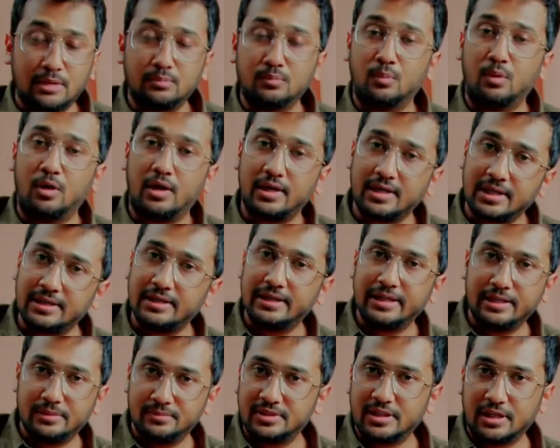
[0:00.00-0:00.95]
modern
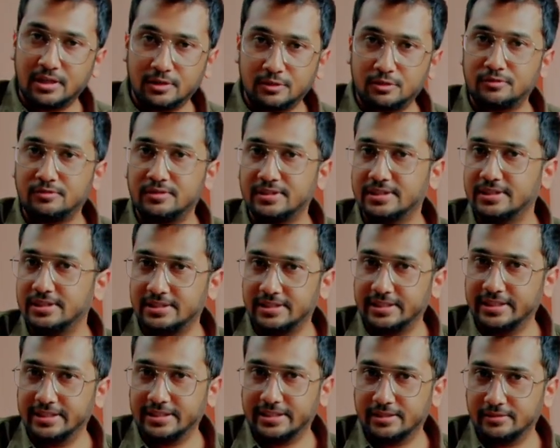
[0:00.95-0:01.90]
names also for these
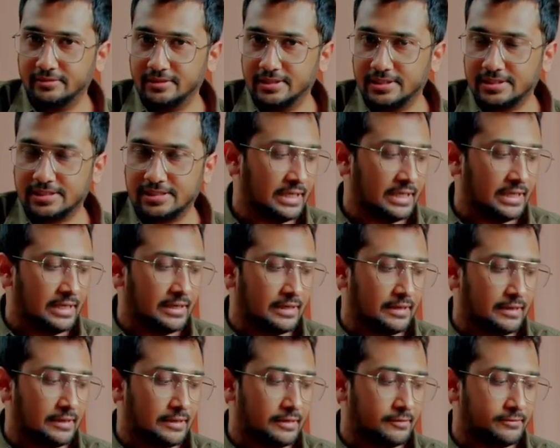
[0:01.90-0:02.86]
intervals.
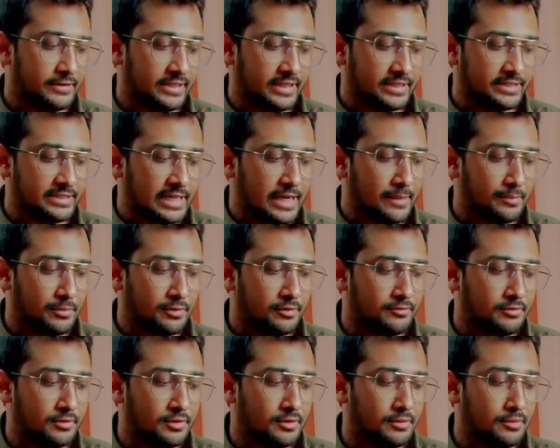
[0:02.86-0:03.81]
For example,
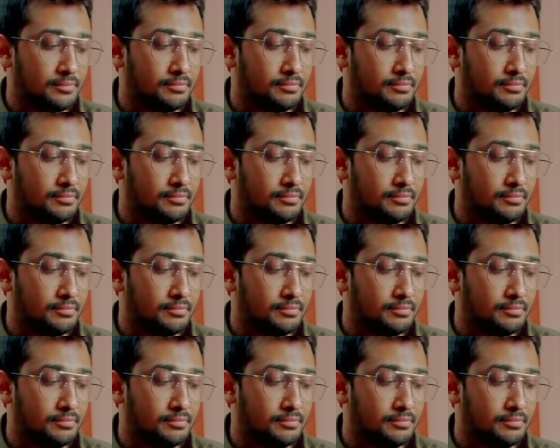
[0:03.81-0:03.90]
for